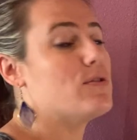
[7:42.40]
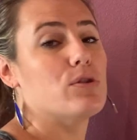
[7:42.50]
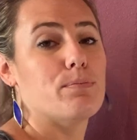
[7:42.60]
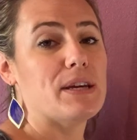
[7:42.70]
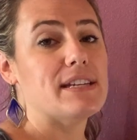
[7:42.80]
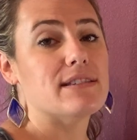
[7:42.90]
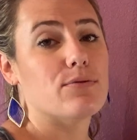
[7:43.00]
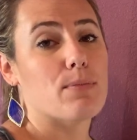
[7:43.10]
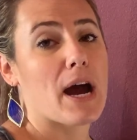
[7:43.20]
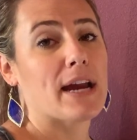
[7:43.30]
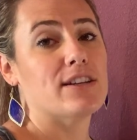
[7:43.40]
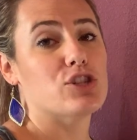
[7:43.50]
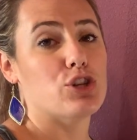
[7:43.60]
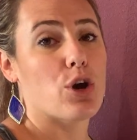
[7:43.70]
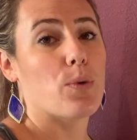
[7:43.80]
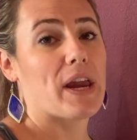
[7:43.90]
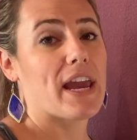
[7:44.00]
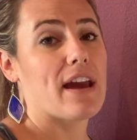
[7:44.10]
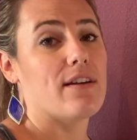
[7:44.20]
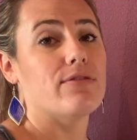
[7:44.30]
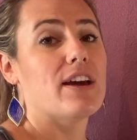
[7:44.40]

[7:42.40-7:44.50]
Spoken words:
you the peace of mind knowing if